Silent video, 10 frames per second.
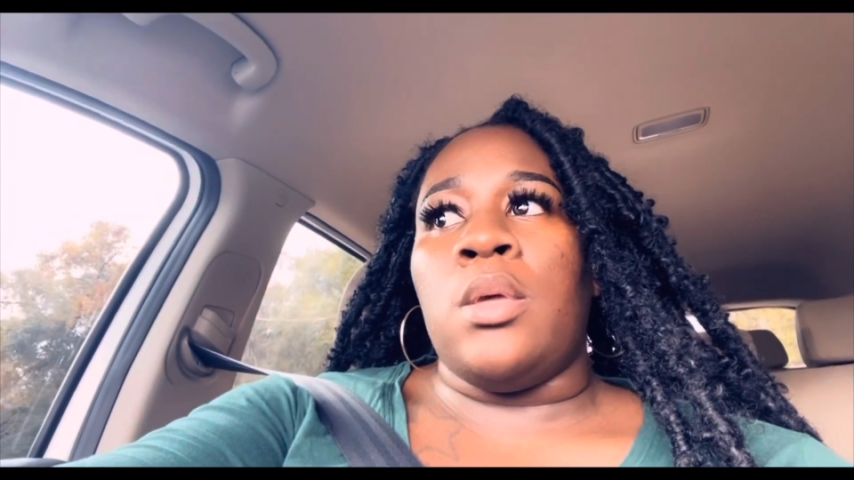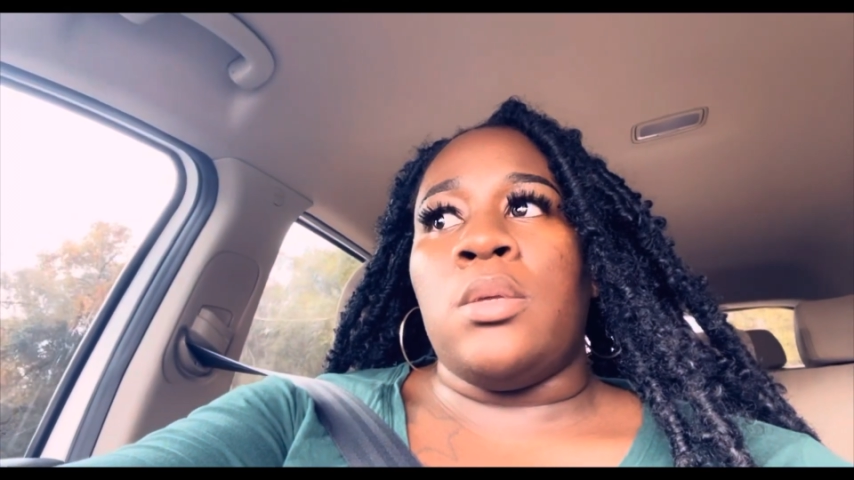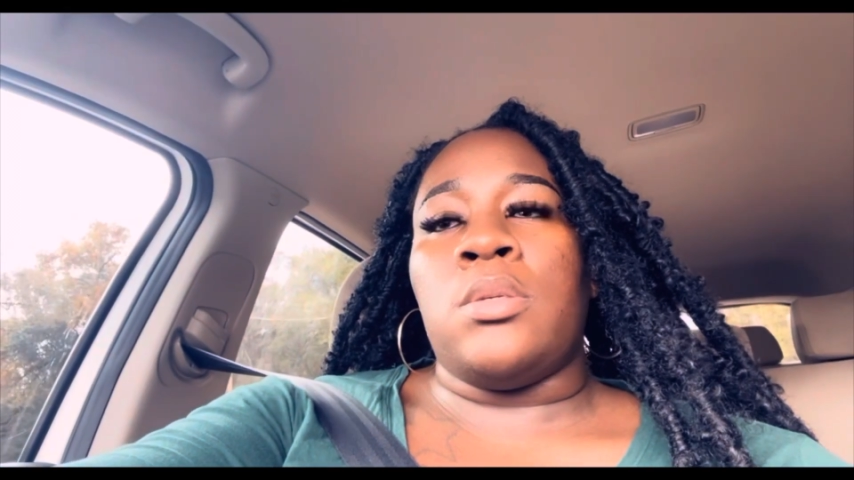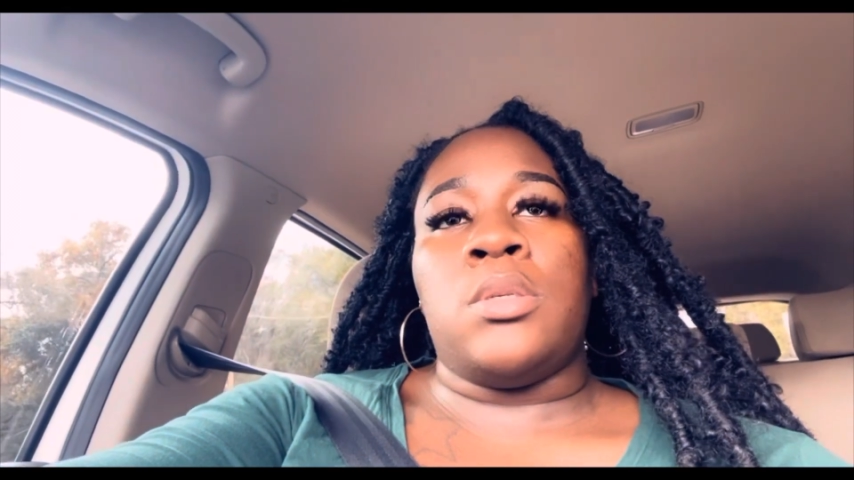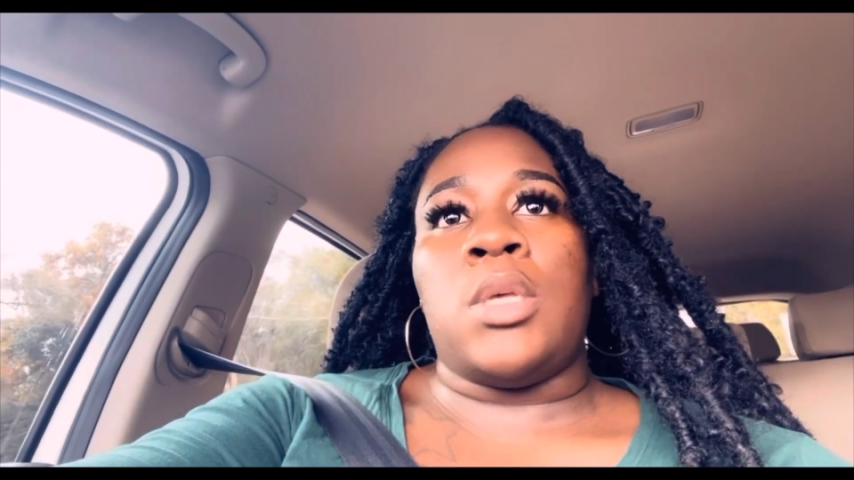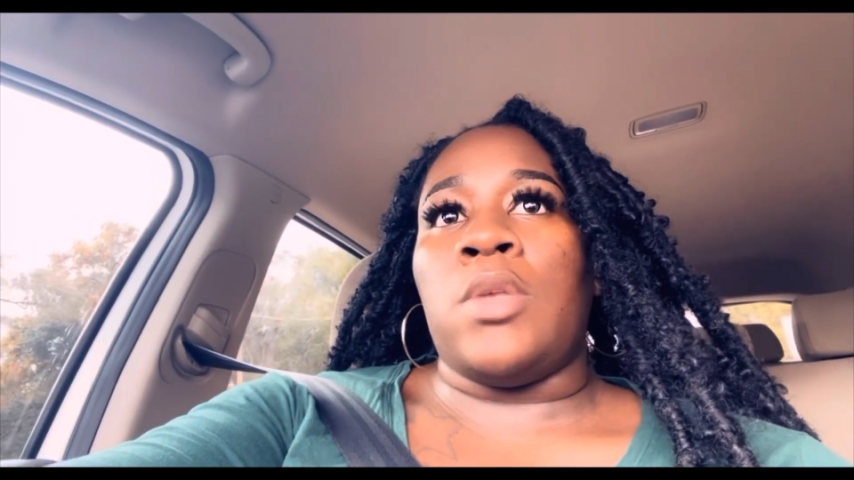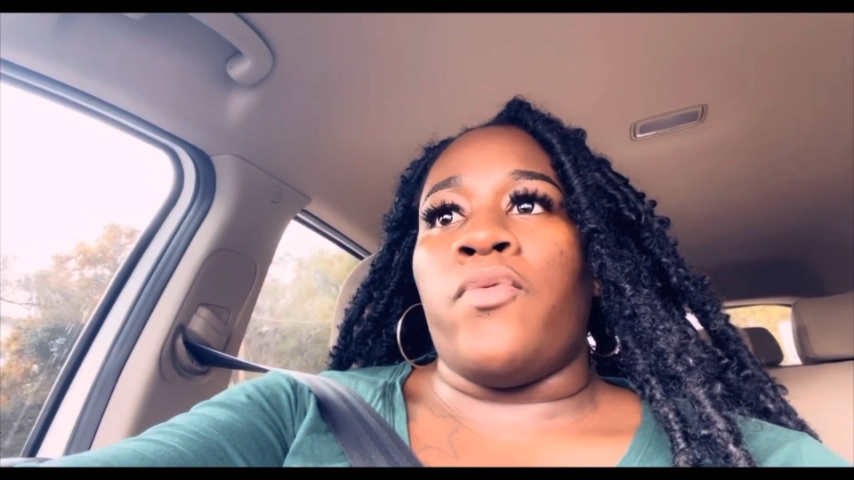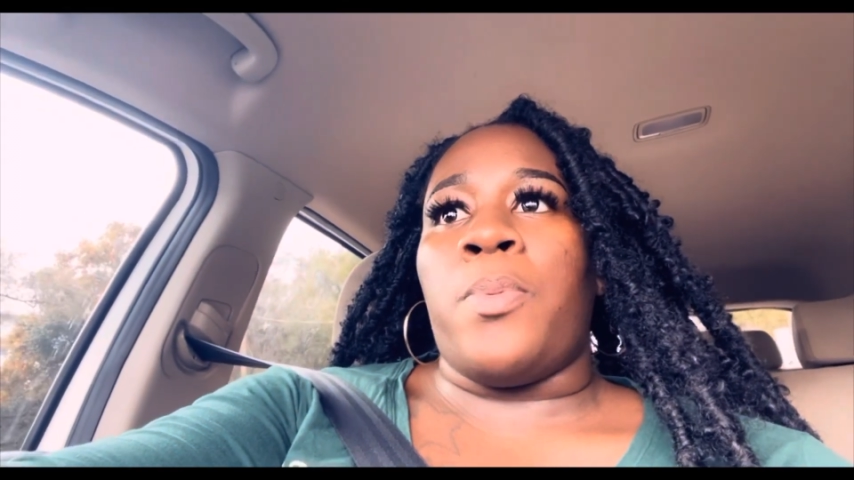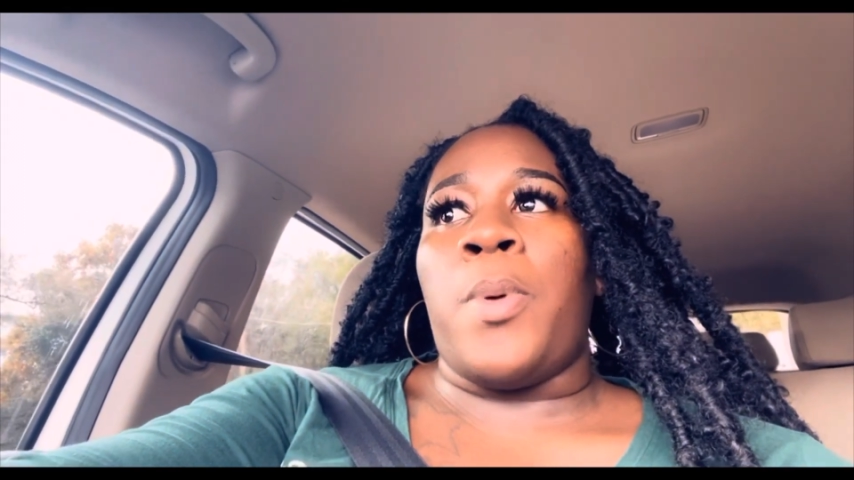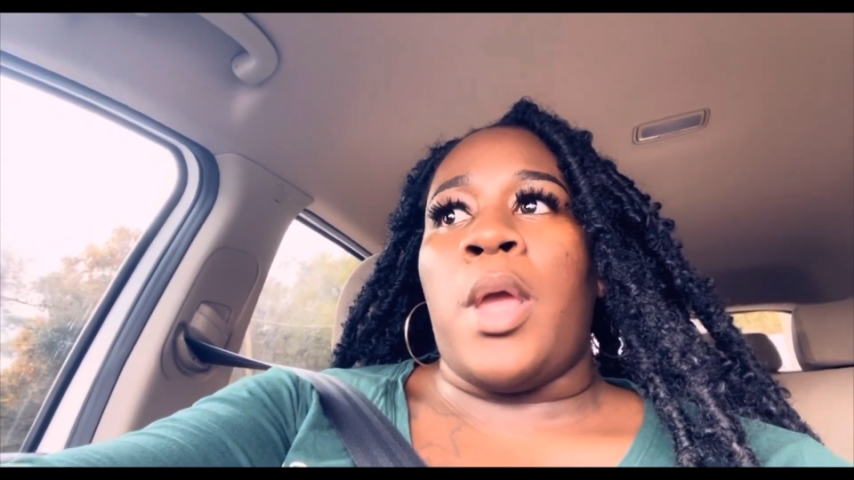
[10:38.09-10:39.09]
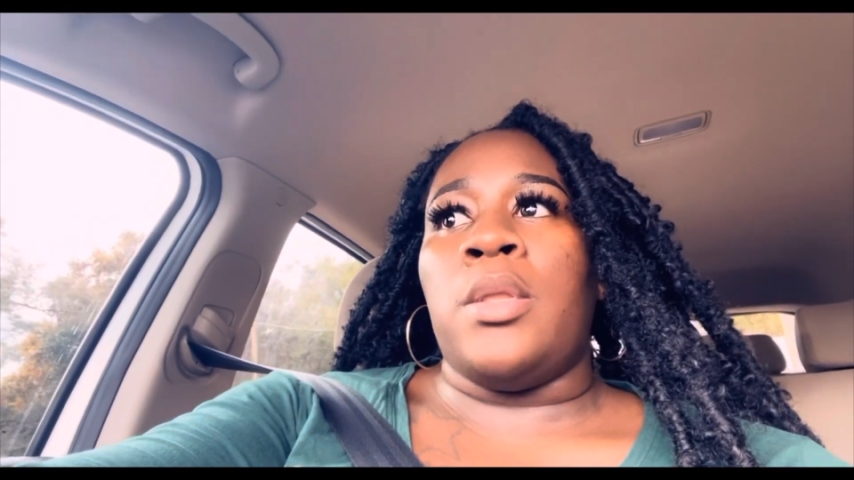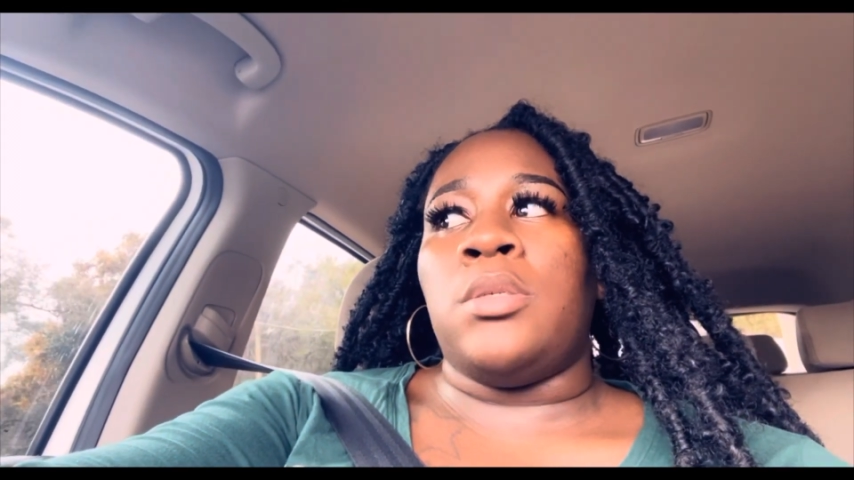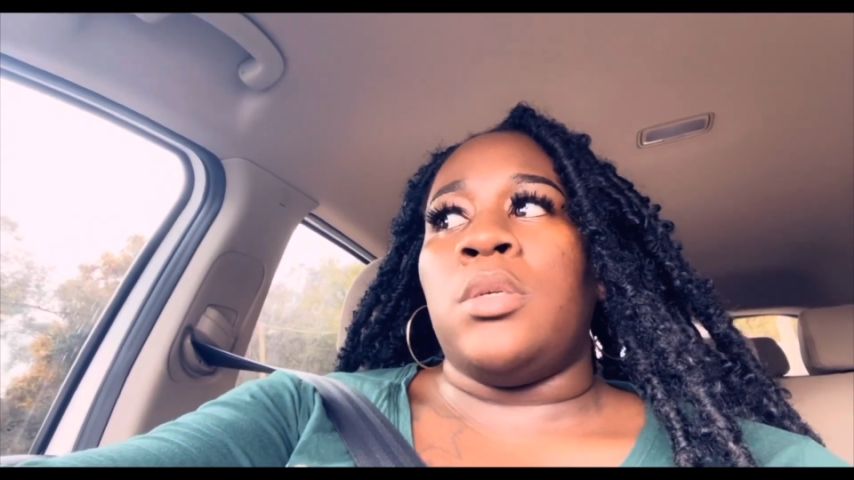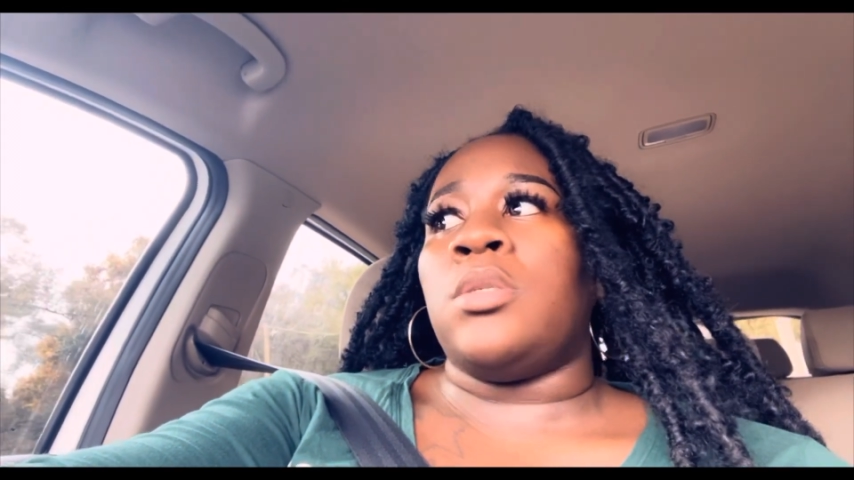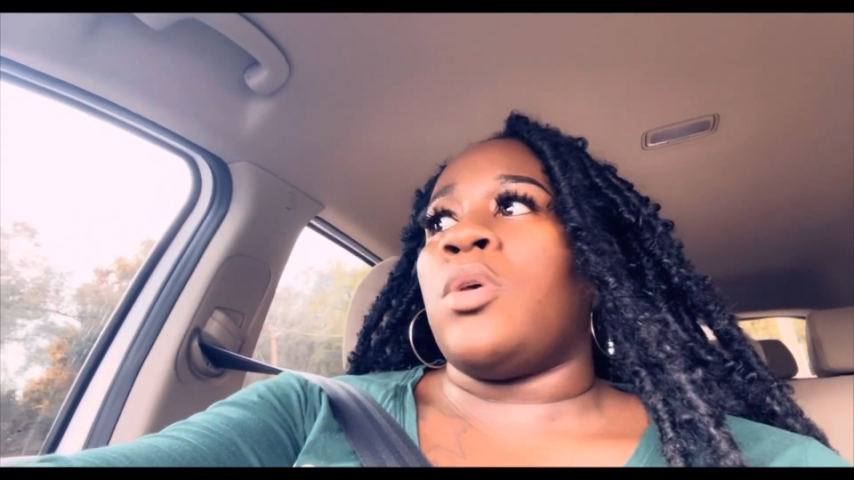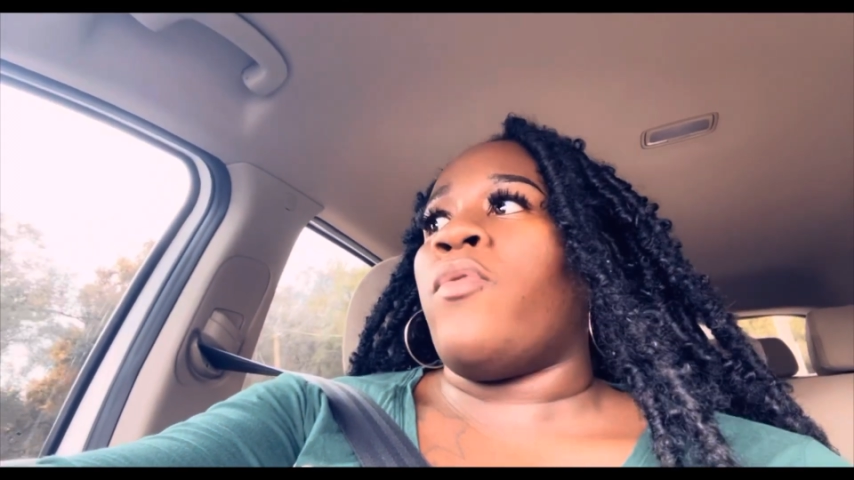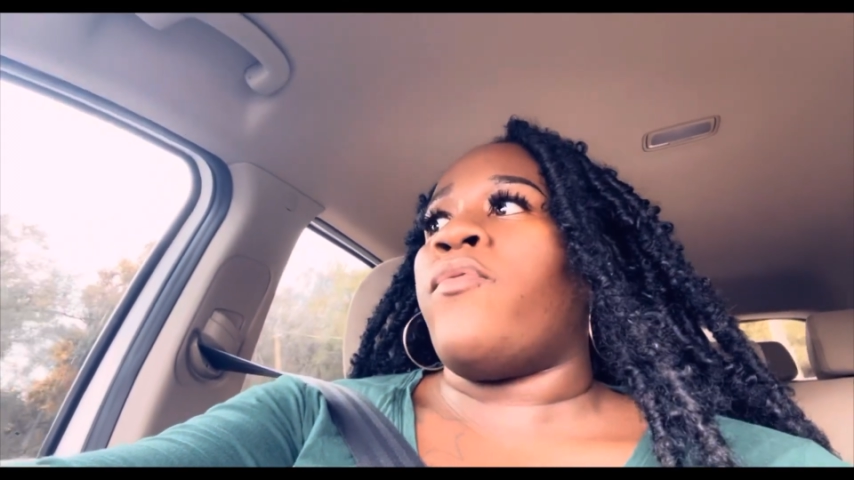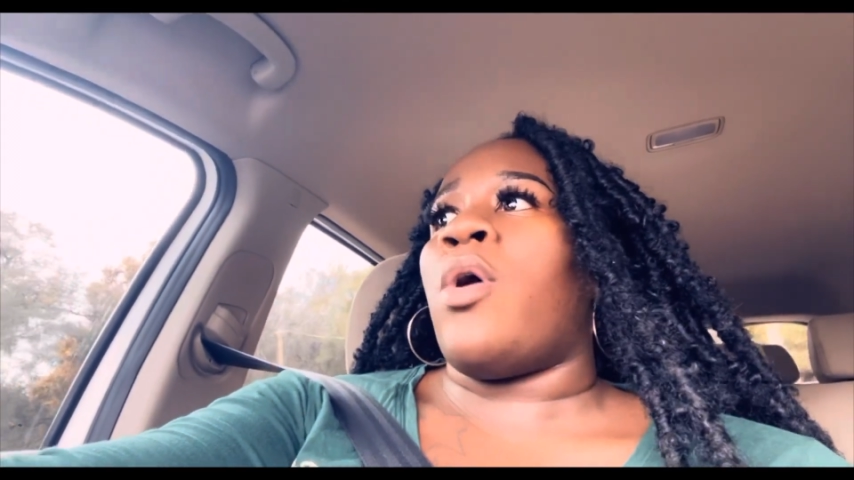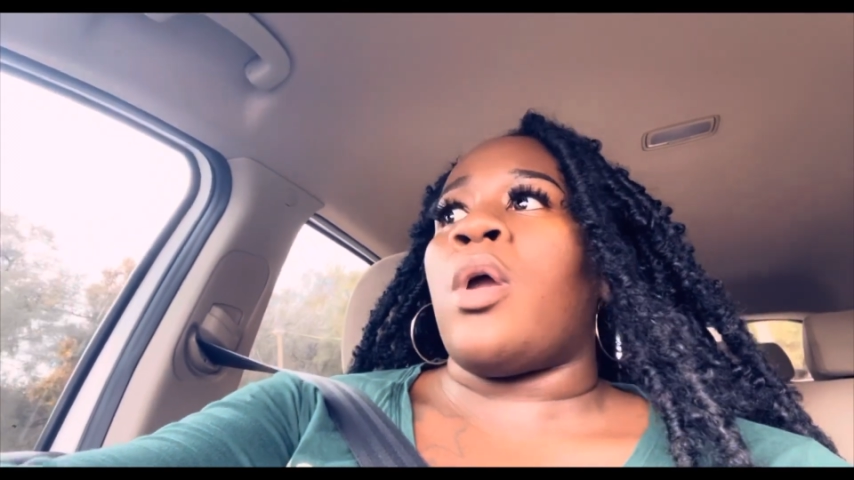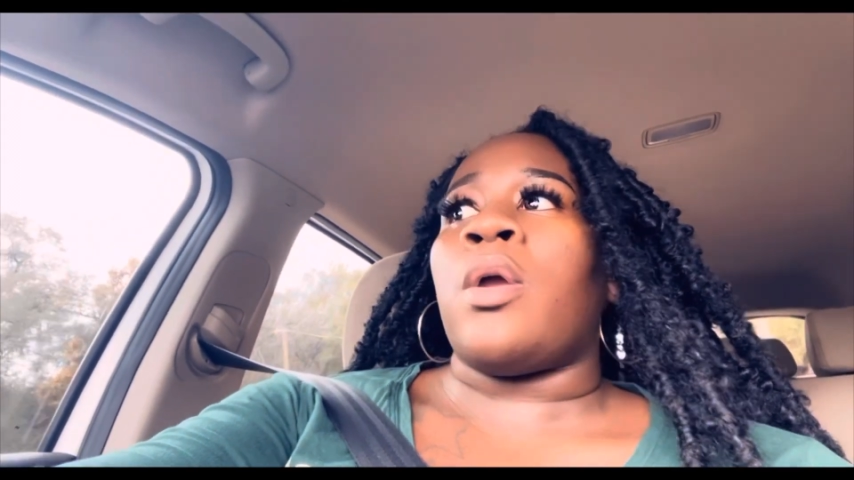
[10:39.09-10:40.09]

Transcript: successful pregnancy so far.